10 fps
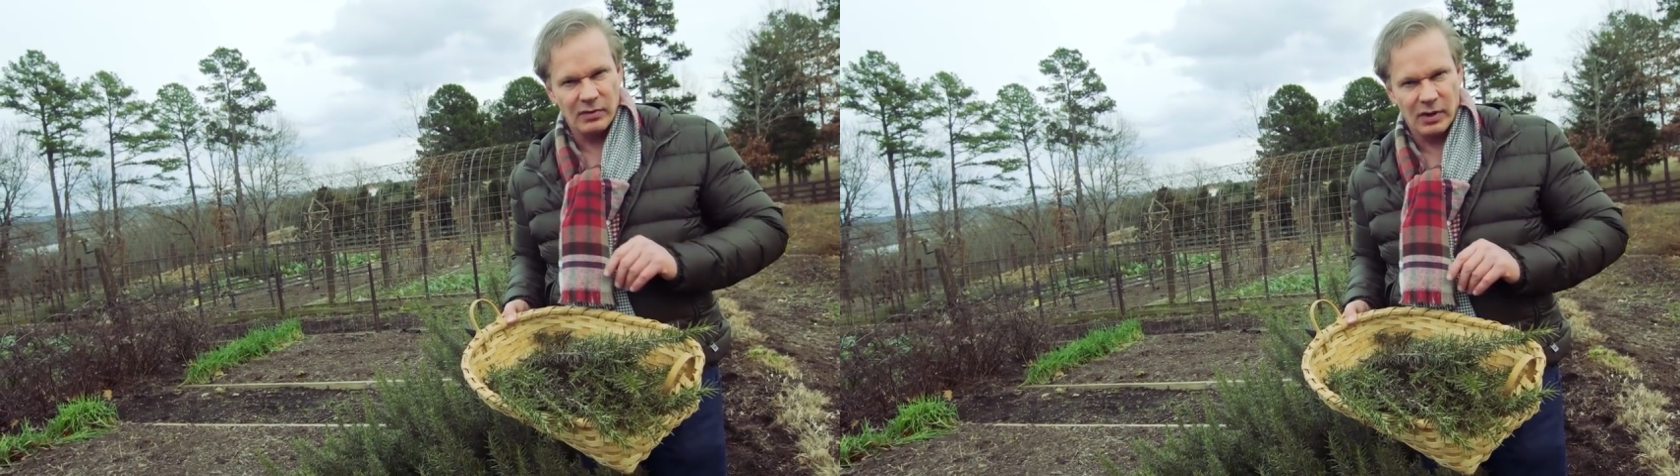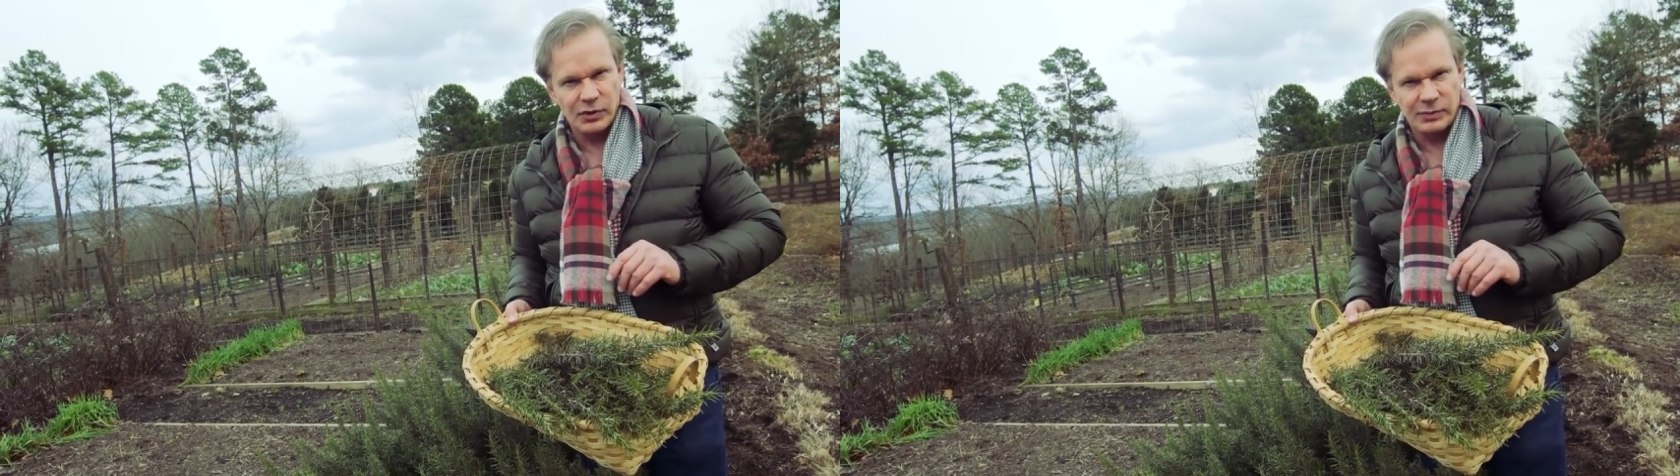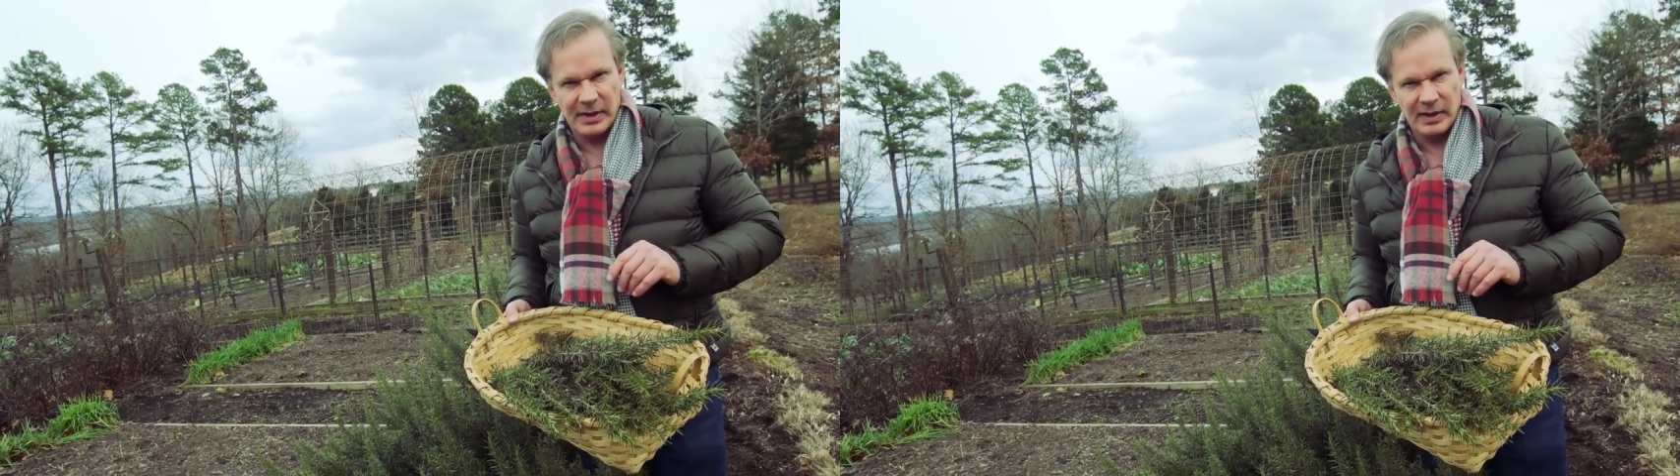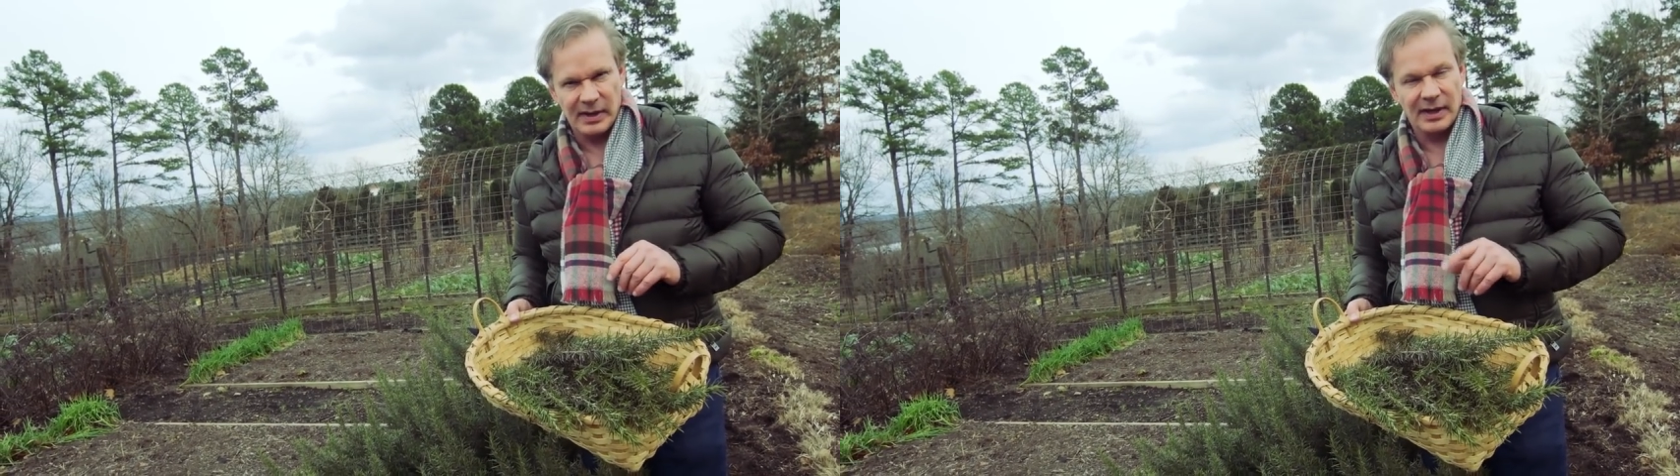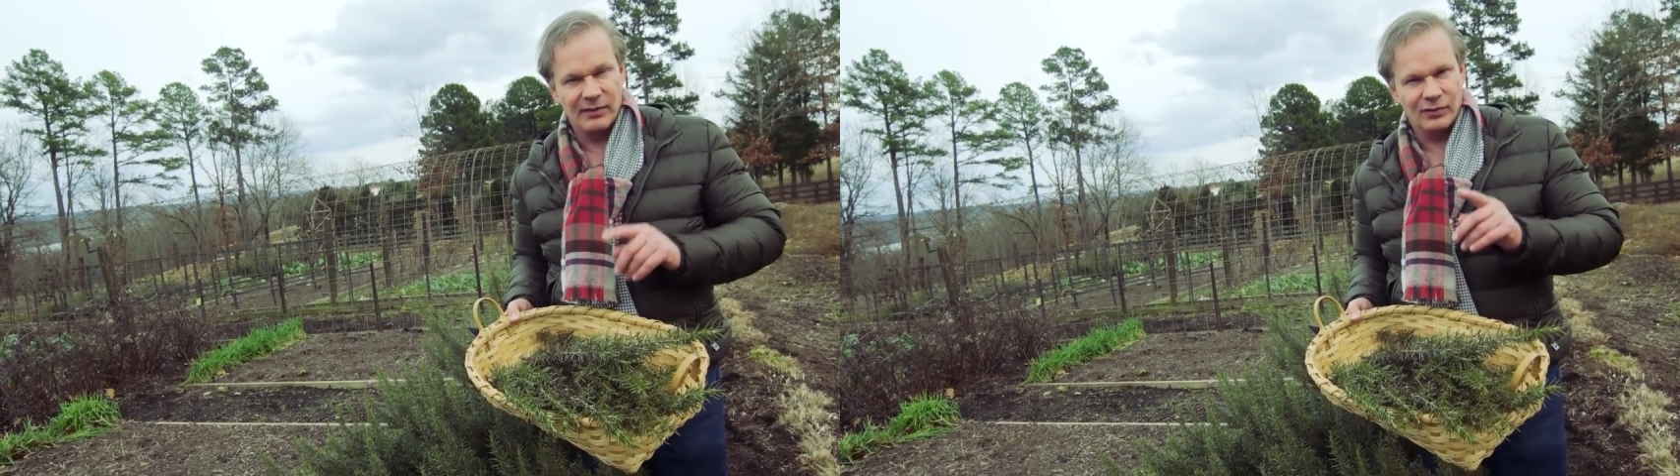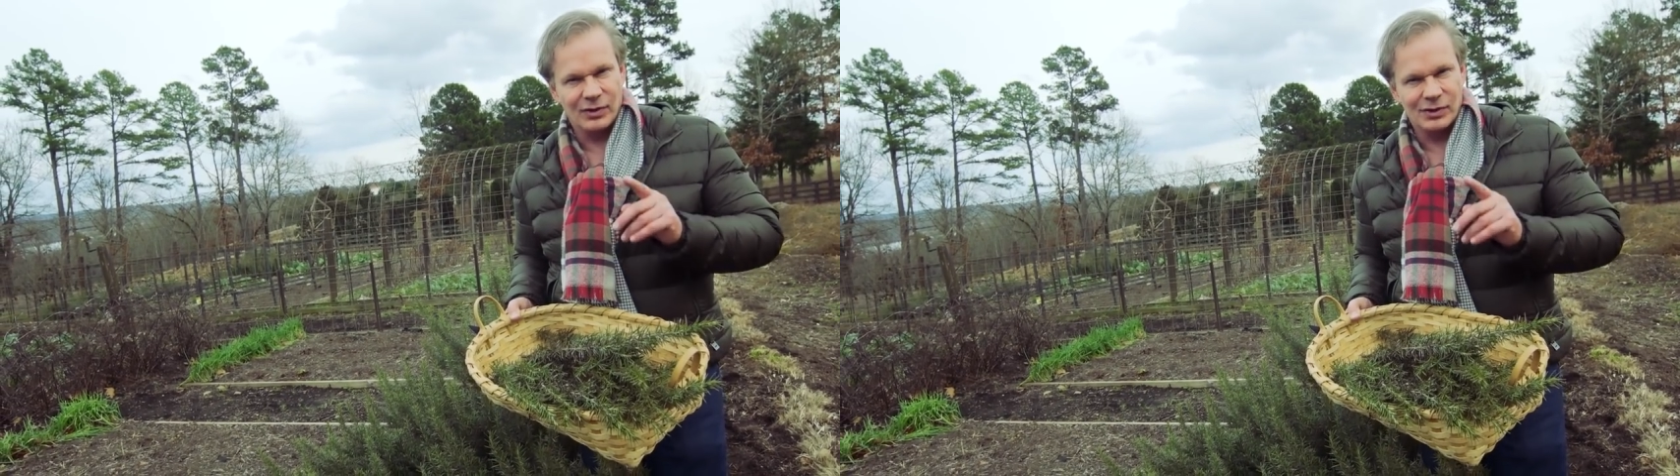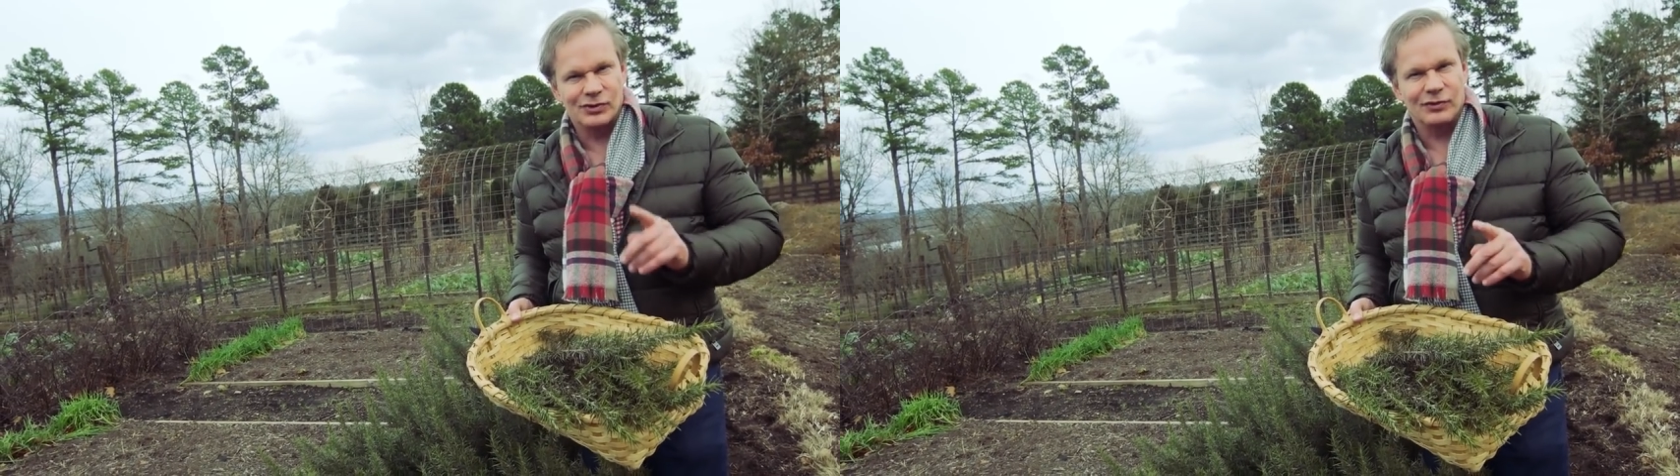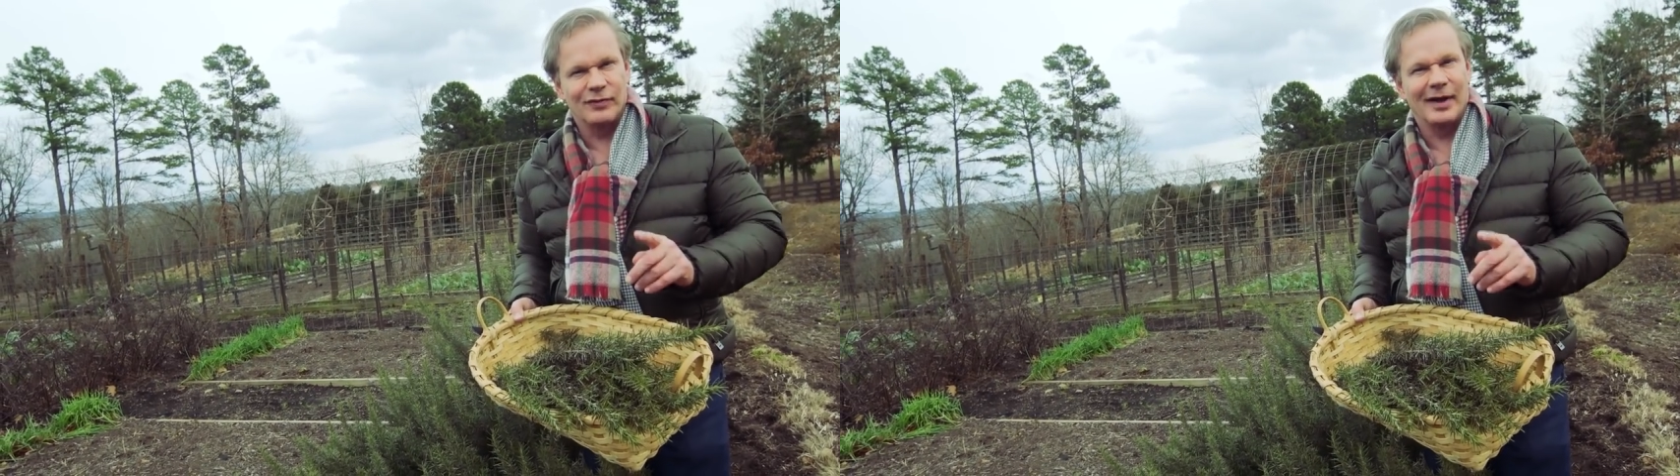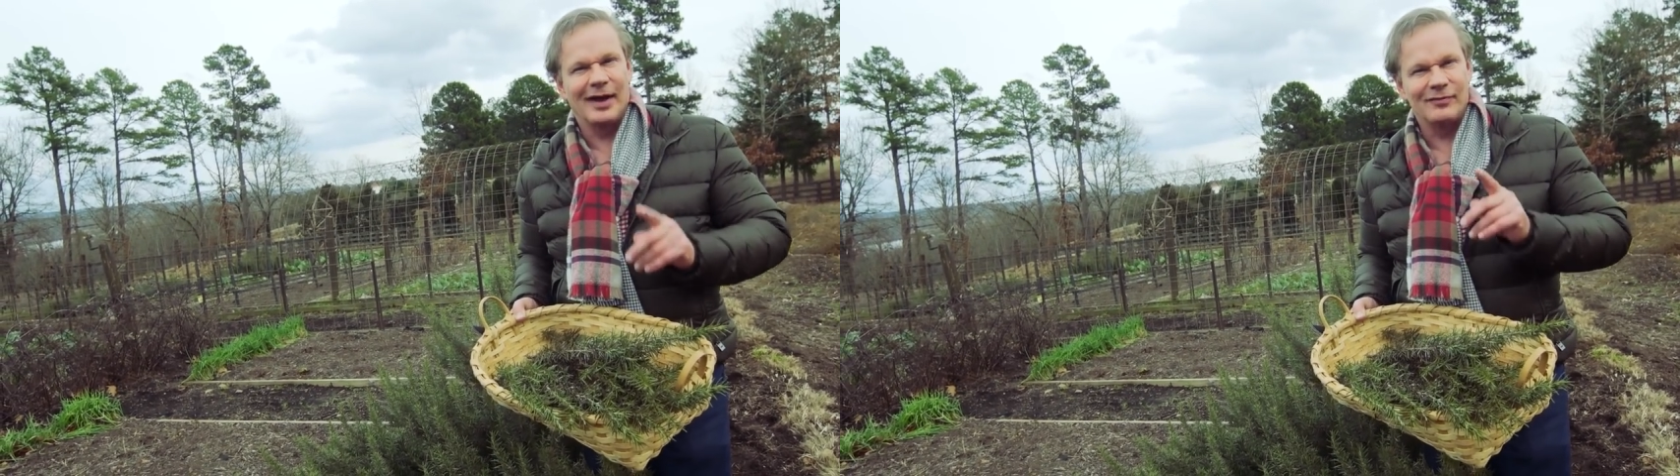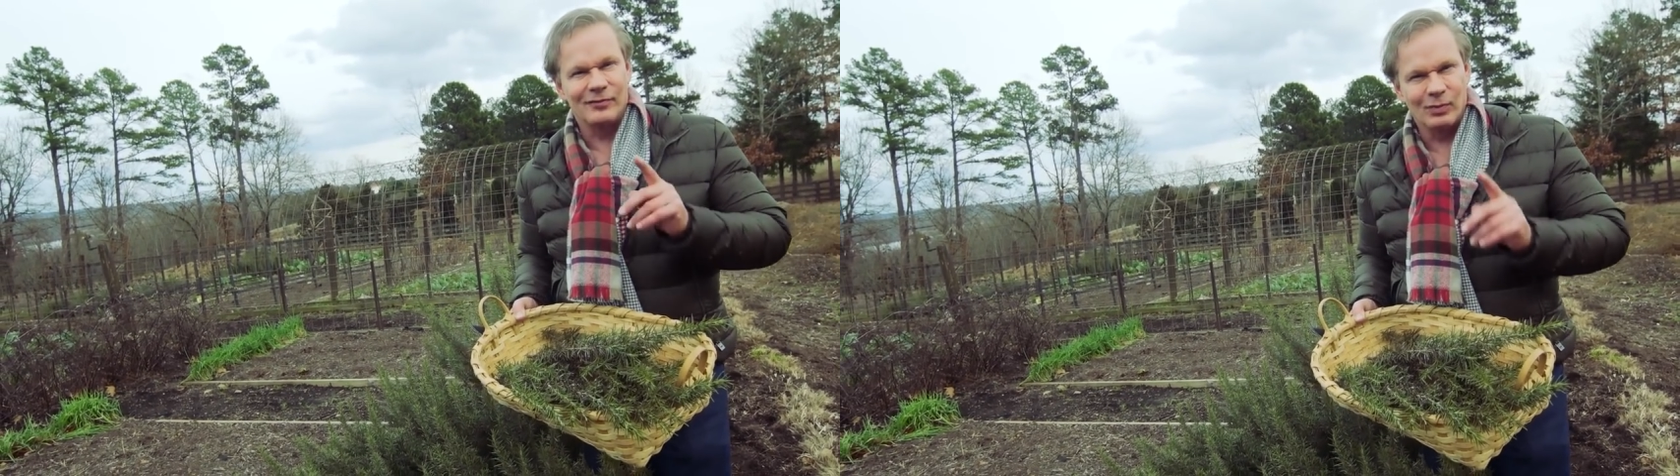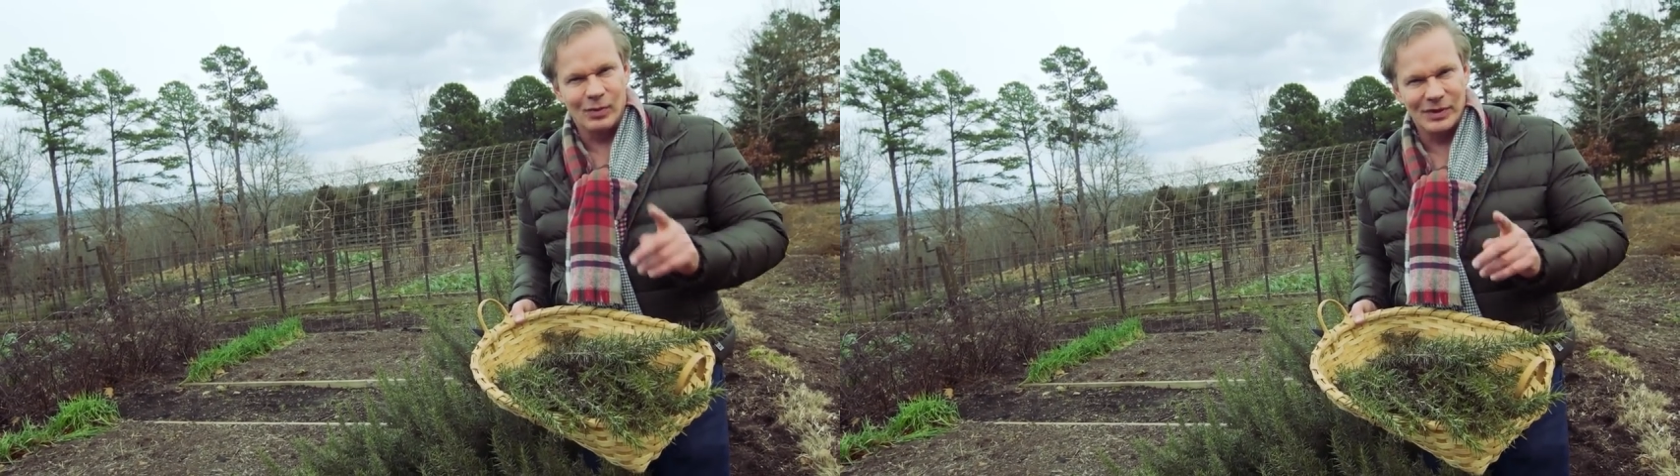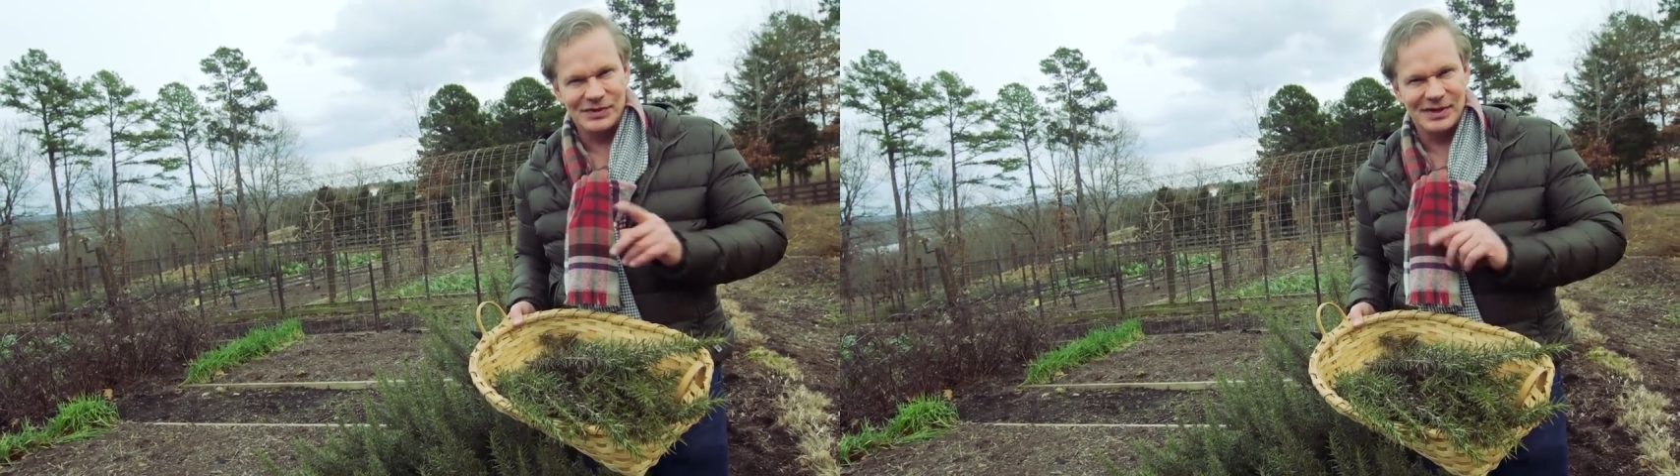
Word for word: rosemary in for it to survive from one